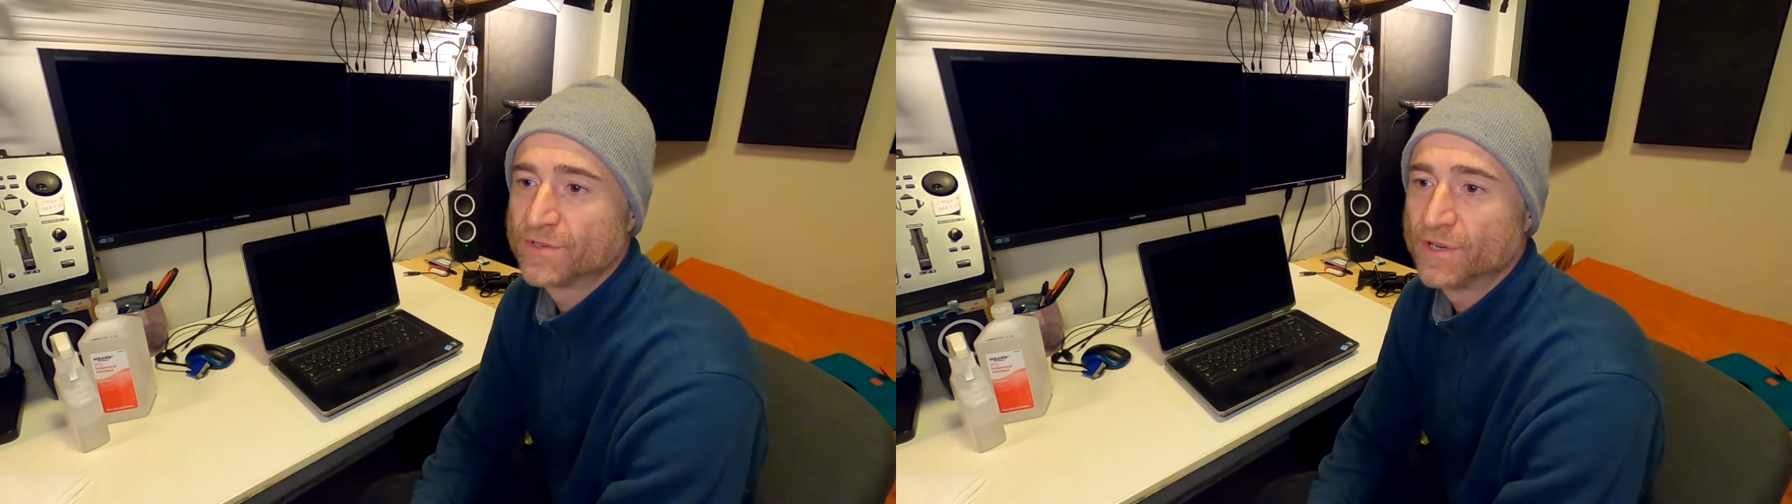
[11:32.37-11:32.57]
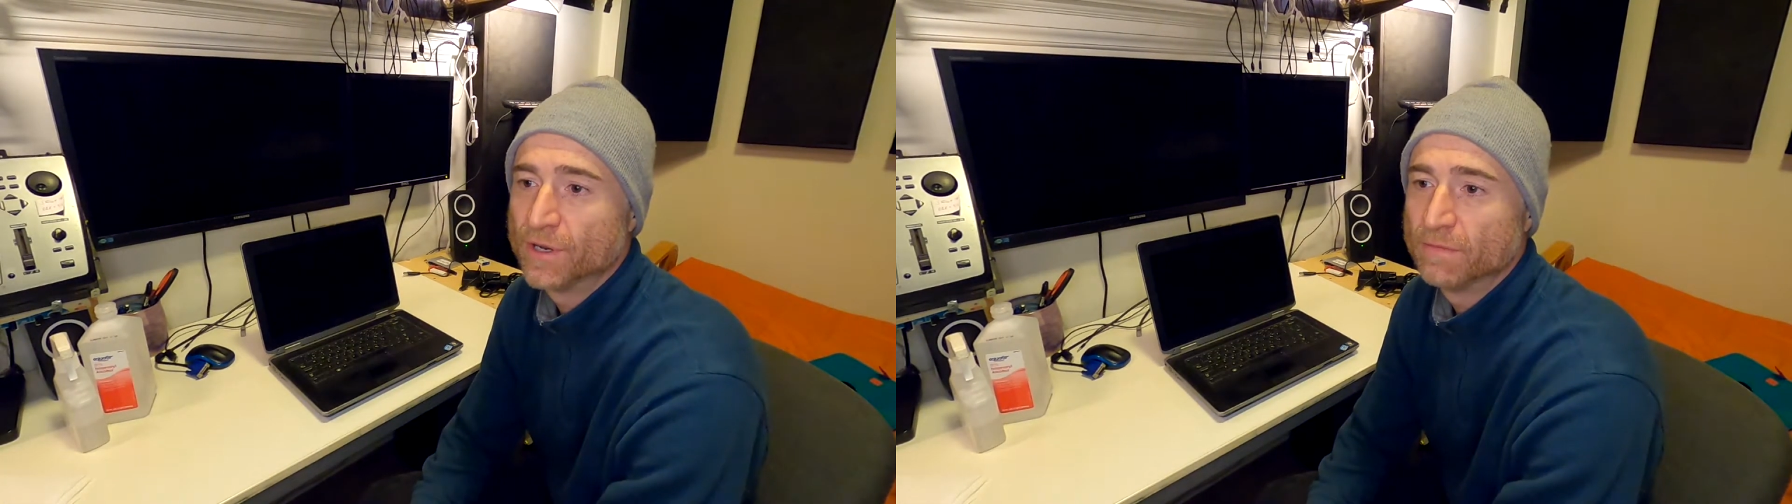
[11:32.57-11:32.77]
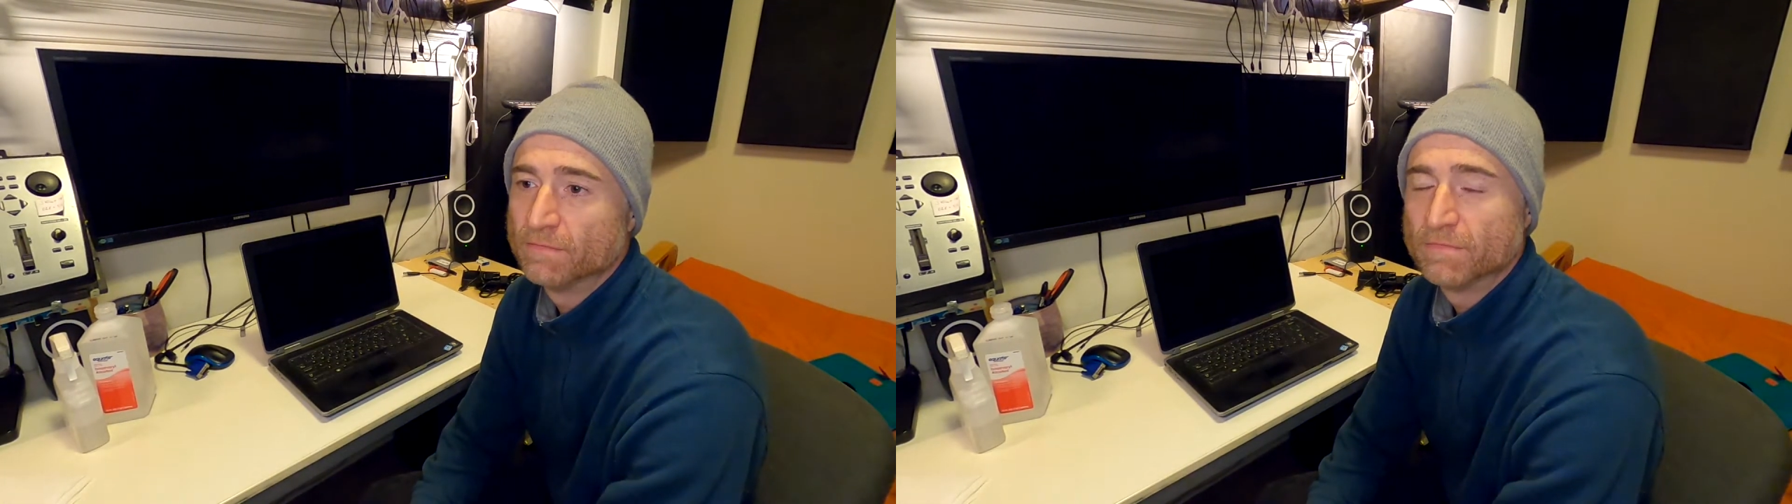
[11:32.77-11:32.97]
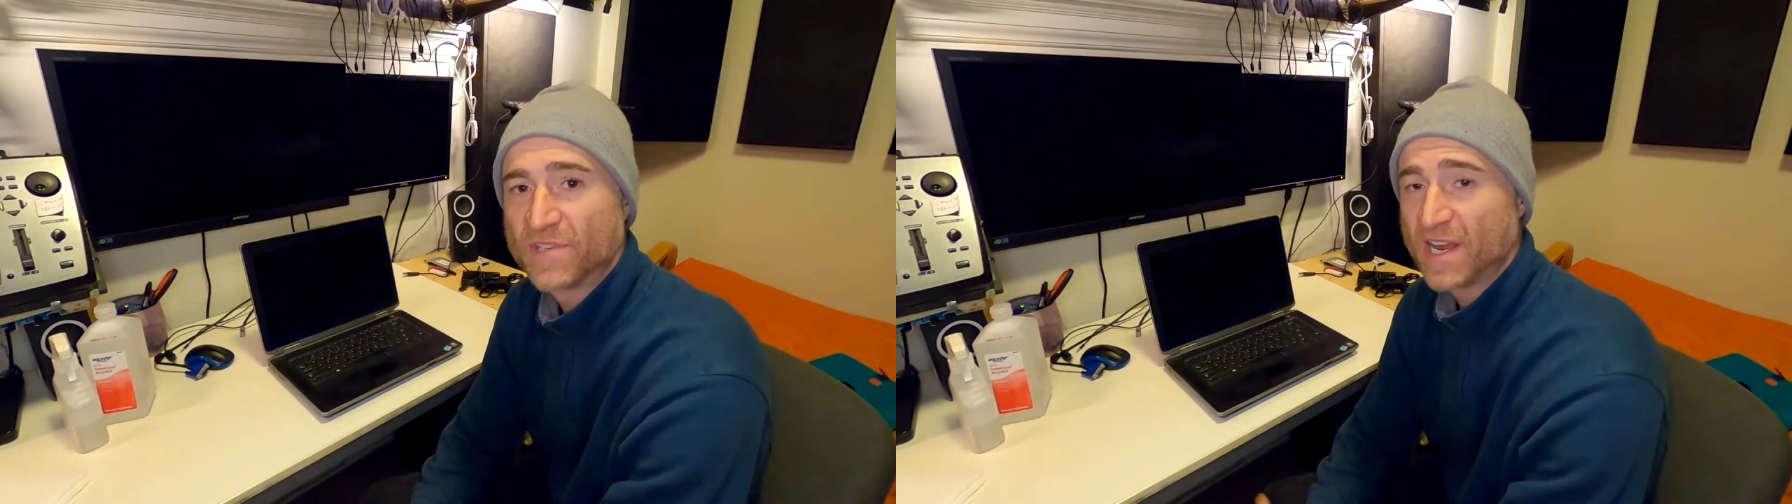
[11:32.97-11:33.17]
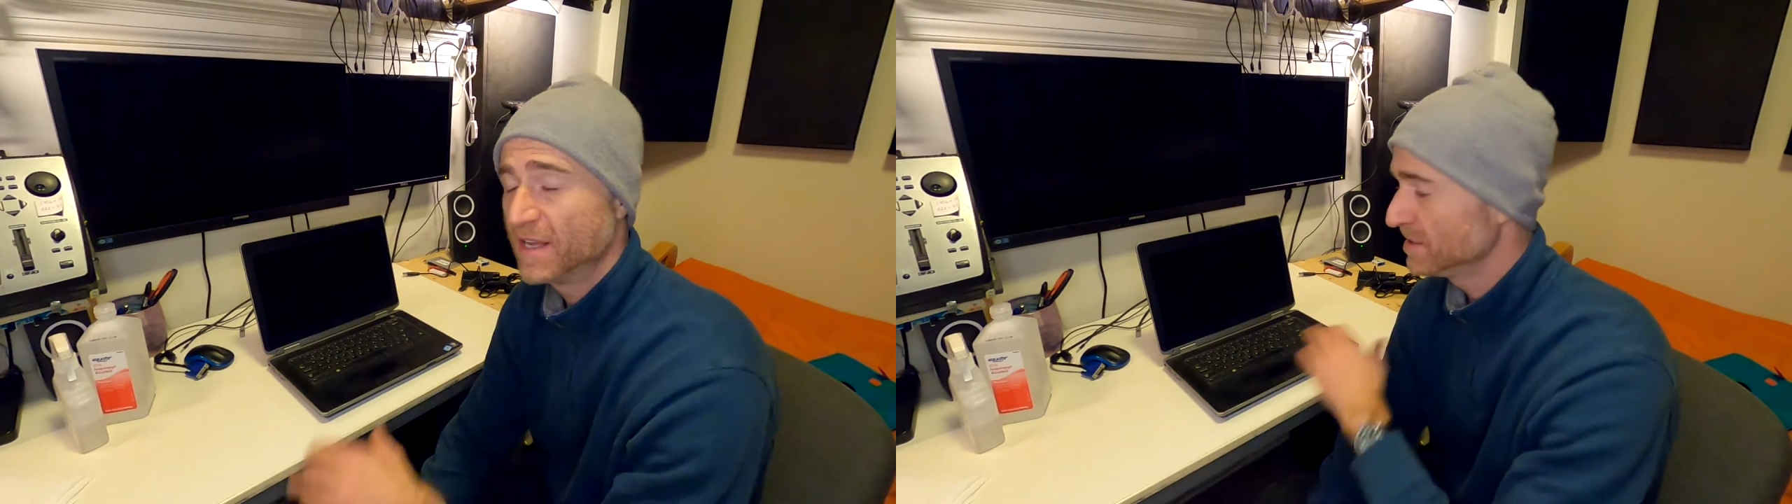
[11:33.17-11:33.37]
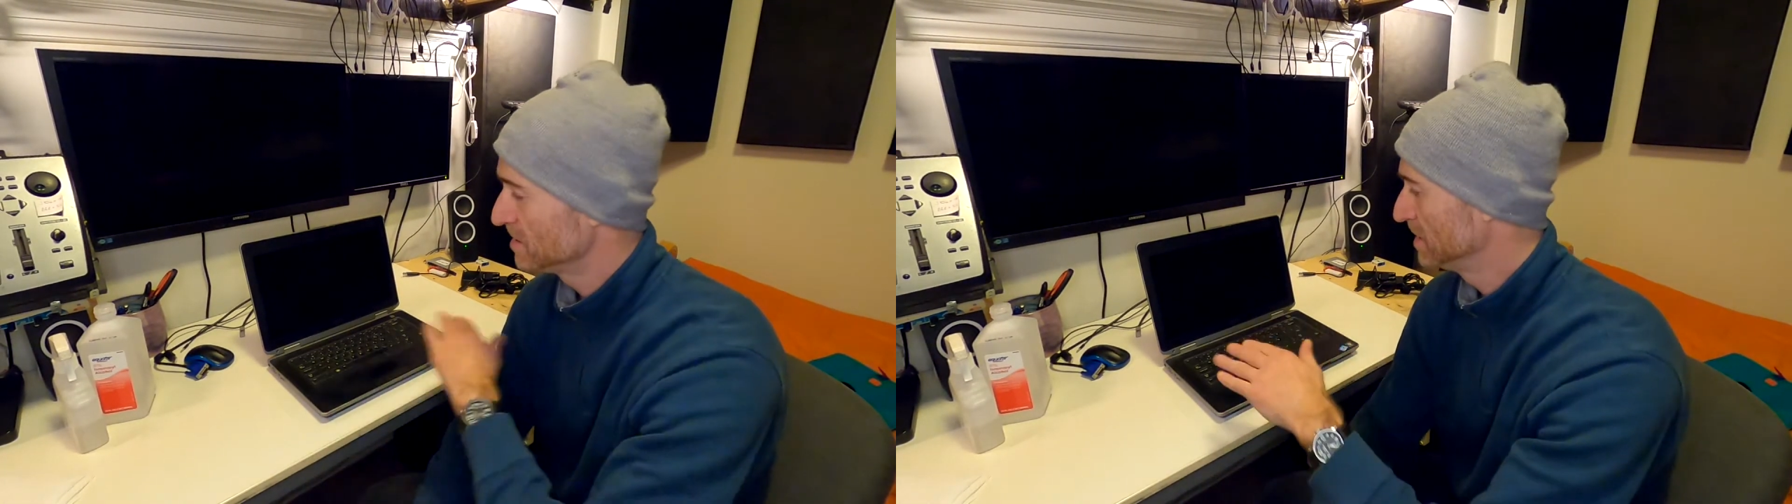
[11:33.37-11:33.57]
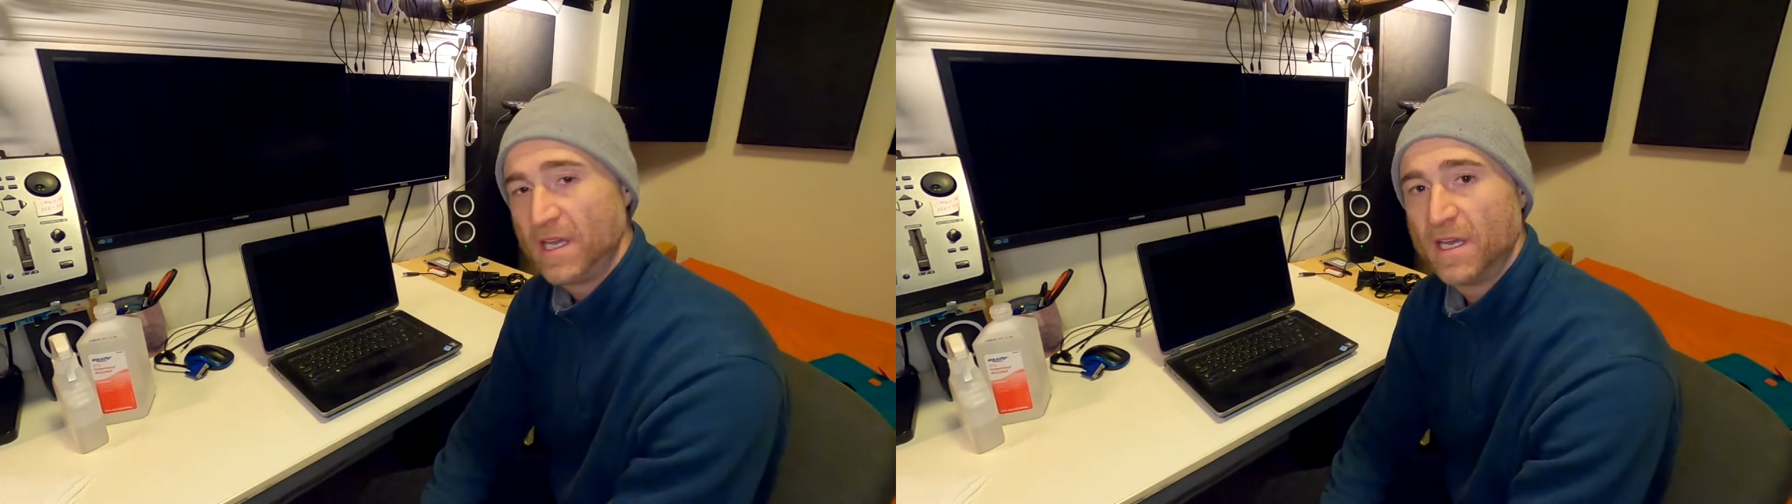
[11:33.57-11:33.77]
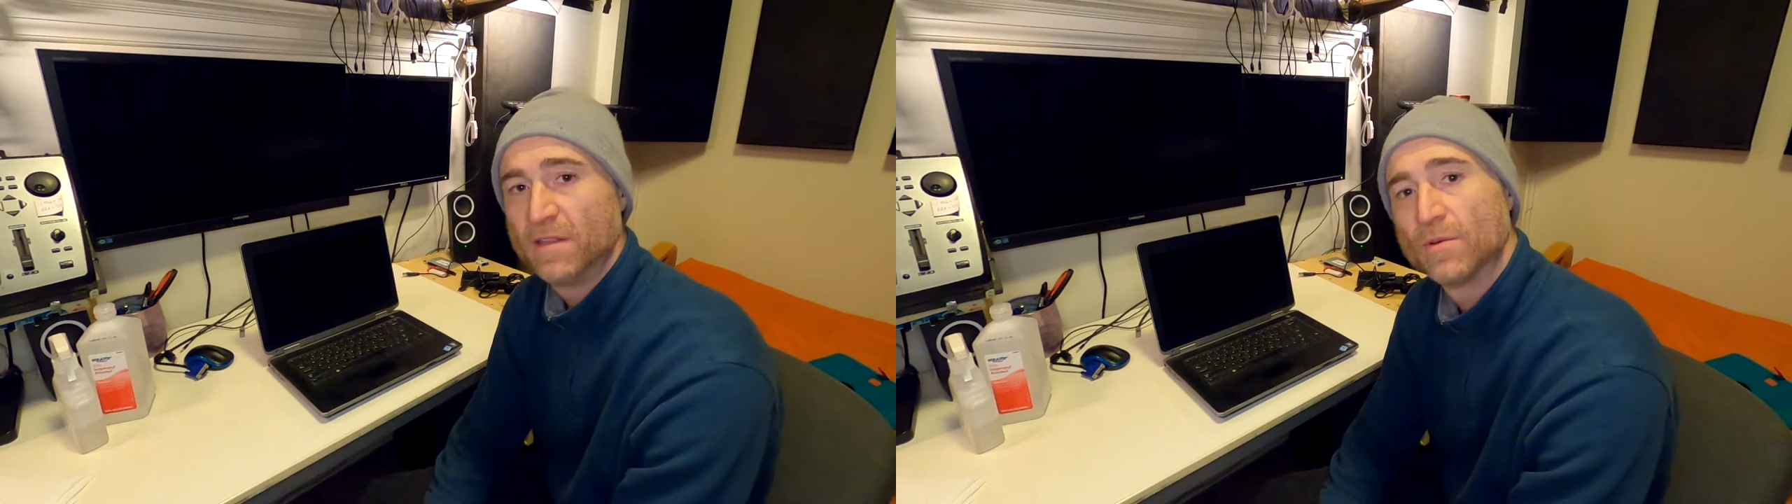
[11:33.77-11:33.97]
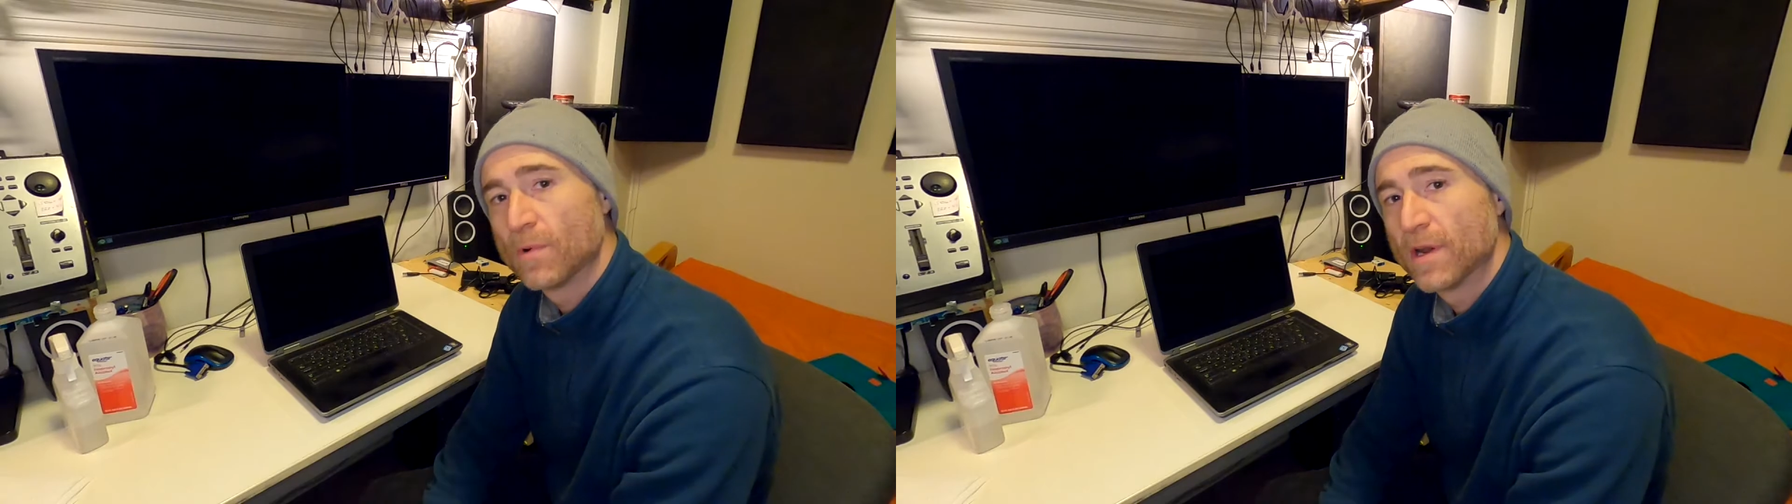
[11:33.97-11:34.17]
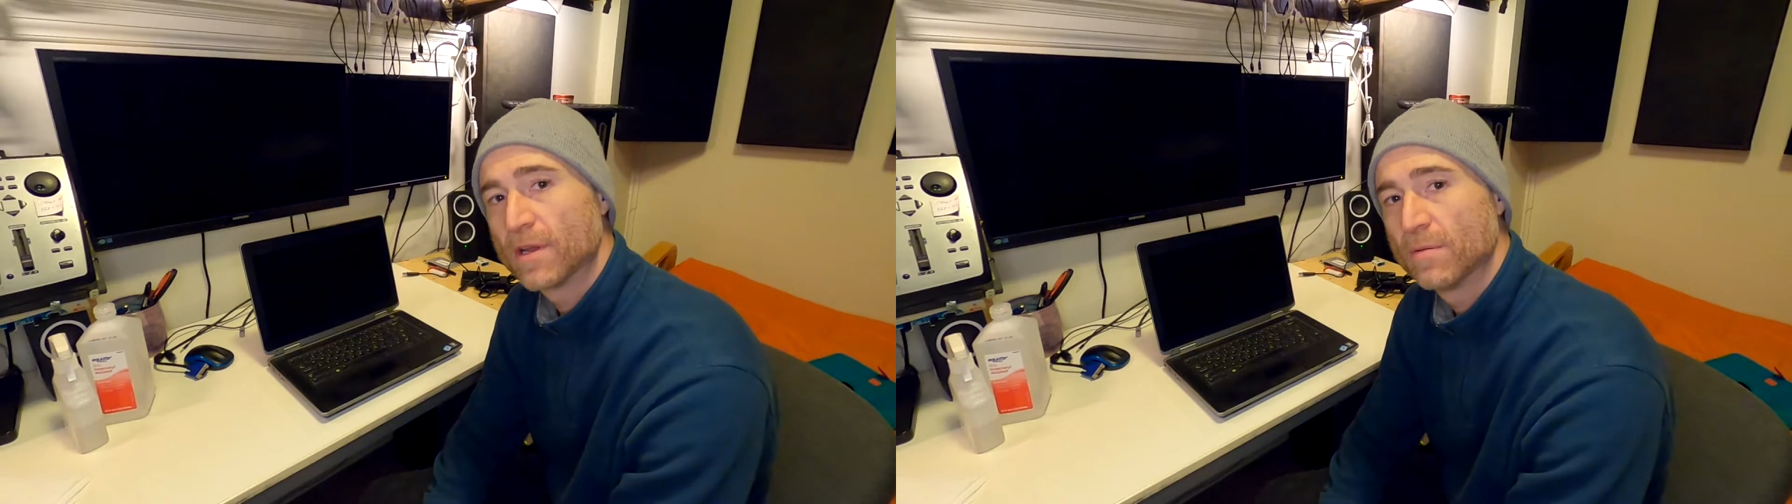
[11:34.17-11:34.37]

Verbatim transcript: some settings in the running